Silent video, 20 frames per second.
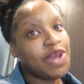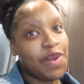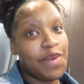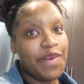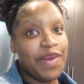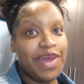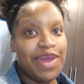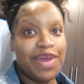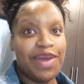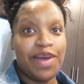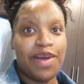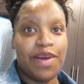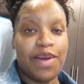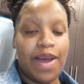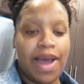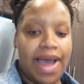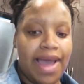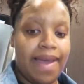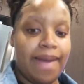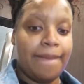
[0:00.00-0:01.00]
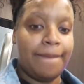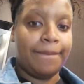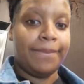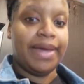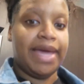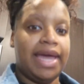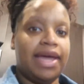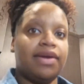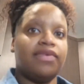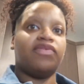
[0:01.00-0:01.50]
Okay, y'all, I am
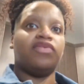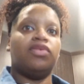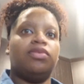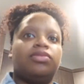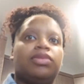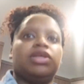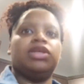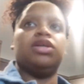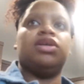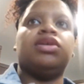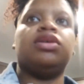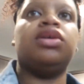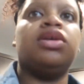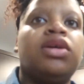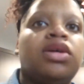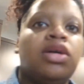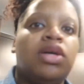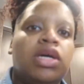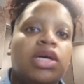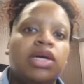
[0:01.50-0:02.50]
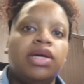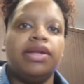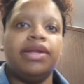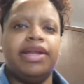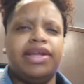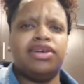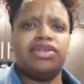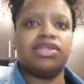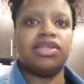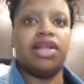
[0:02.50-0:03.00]
back from the
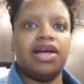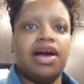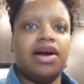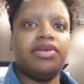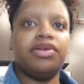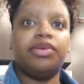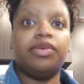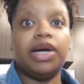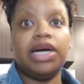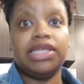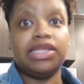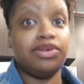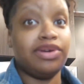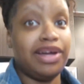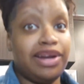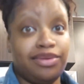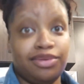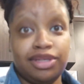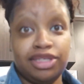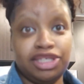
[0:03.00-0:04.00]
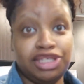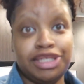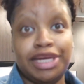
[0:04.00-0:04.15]
nail salon. I don't know why I still got on this